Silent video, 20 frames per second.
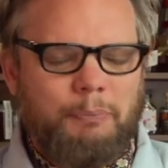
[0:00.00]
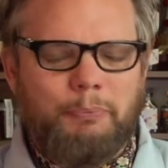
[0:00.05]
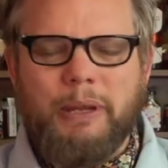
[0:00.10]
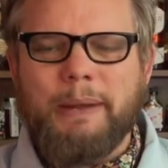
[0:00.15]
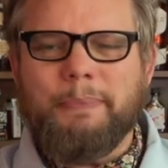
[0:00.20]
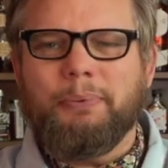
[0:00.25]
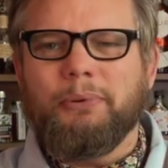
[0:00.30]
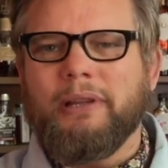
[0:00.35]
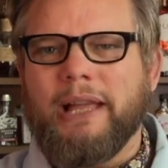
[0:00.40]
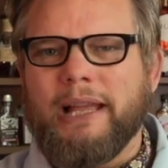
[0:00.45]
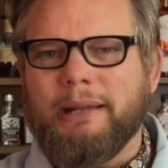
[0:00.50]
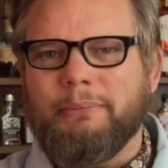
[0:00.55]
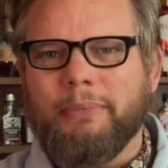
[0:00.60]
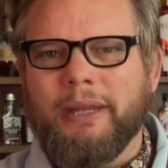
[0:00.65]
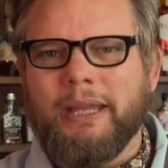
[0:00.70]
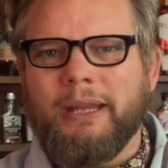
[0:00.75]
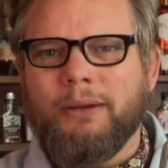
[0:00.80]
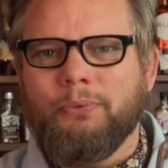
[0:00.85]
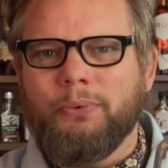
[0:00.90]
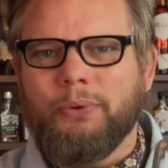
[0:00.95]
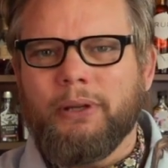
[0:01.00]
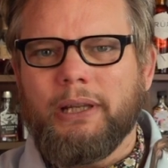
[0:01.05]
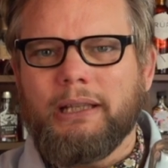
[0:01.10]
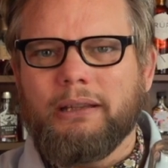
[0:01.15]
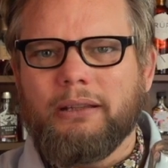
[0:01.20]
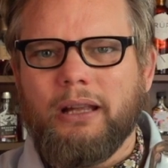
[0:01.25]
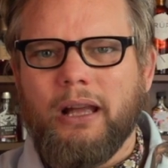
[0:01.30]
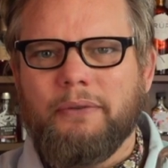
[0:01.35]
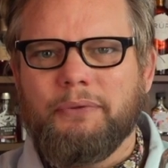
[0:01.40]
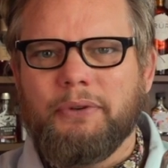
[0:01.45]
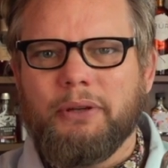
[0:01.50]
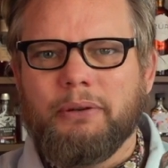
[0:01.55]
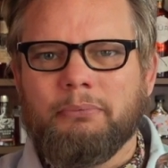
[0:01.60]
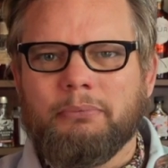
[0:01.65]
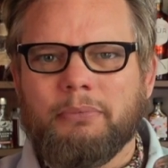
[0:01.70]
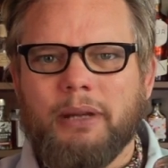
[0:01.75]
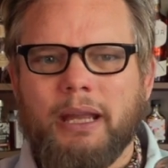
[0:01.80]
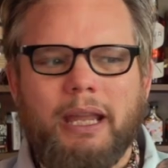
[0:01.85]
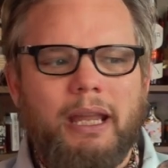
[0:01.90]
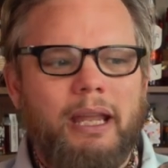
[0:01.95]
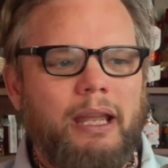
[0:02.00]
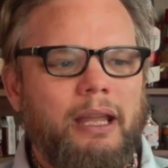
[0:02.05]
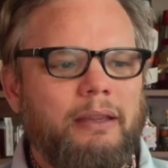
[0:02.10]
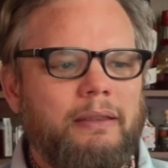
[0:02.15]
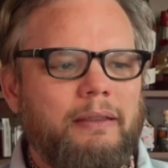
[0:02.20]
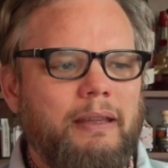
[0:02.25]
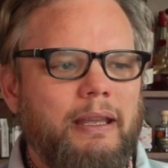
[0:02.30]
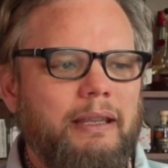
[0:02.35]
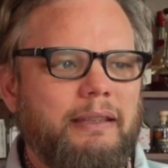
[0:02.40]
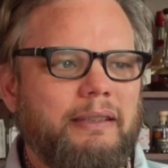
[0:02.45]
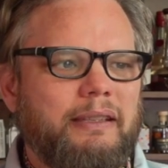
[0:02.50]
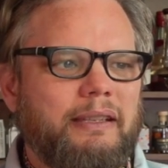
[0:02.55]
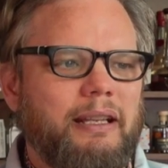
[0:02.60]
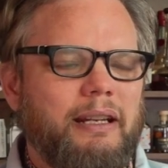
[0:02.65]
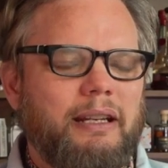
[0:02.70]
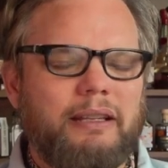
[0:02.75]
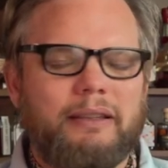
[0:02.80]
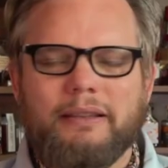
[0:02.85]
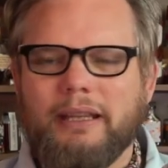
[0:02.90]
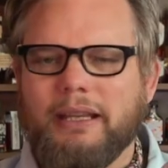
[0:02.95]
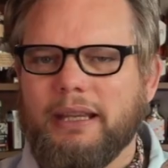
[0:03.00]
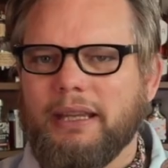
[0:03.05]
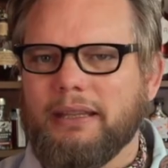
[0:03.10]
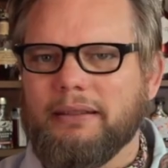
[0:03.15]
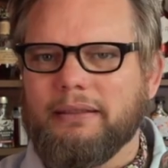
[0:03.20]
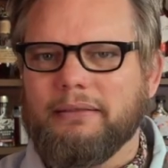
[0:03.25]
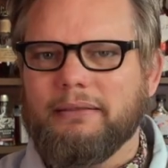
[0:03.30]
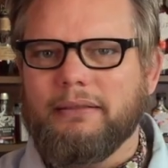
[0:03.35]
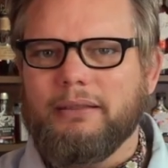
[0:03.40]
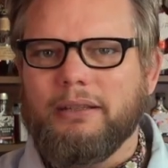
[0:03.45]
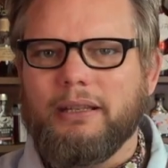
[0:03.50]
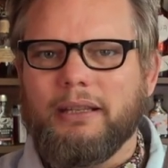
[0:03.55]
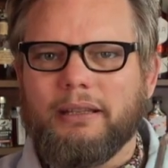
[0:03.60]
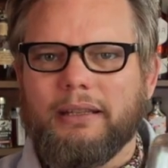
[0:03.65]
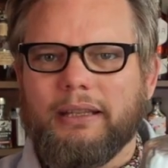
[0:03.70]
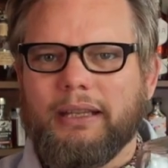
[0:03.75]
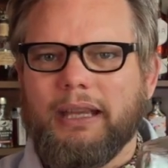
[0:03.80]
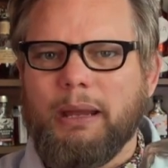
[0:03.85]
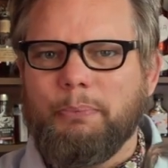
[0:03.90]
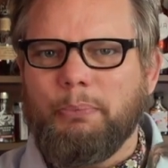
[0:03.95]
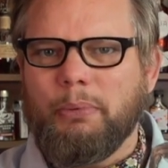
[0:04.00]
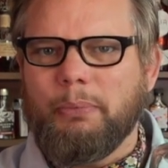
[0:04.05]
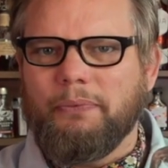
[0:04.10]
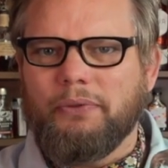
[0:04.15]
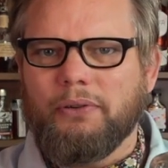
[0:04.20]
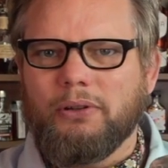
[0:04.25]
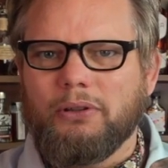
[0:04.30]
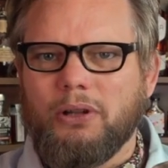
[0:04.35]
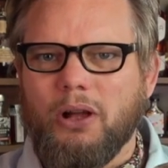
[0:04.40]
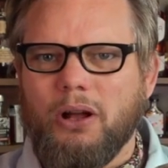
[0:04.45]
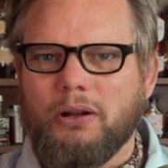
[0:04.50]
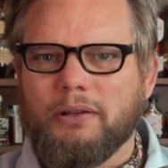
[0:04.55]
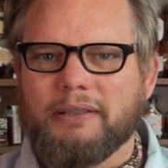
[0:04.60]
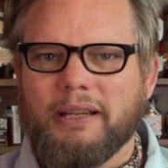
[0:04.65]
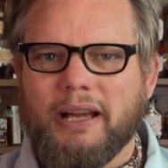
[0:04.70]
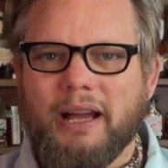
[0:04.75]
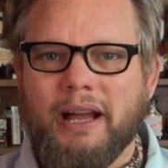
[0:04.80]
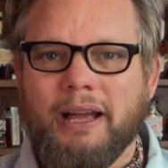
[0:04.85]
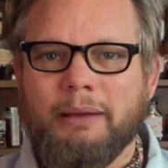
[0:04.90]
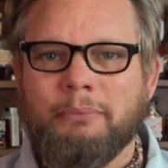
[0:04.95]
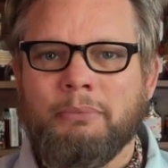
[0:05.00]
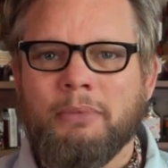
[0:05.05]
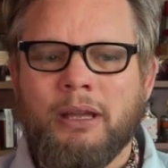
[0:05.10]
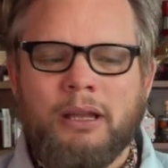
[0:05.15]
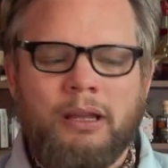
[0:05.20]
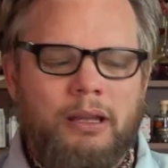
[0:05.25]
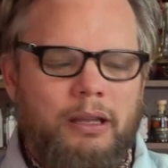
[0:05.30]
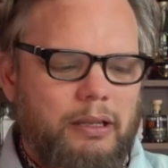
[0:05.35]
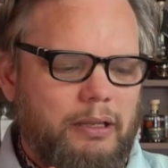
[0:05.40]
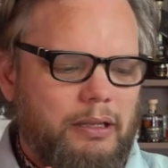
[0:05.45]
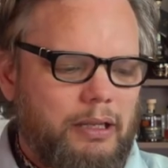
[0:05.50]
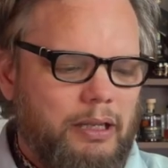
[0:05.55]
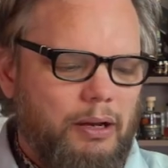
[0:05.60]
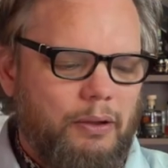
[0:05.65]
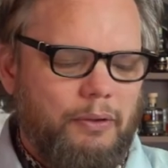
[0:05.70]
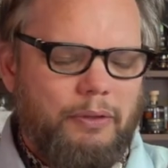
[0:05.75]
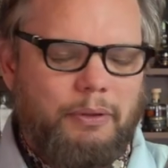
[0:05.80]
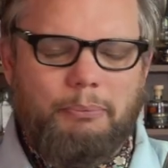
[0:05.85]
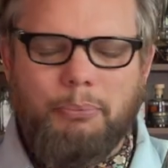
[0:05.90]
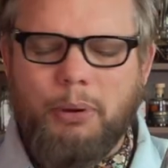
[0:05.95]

People like me really loved them, and they sit in. They can you can keep them for a long time. You know the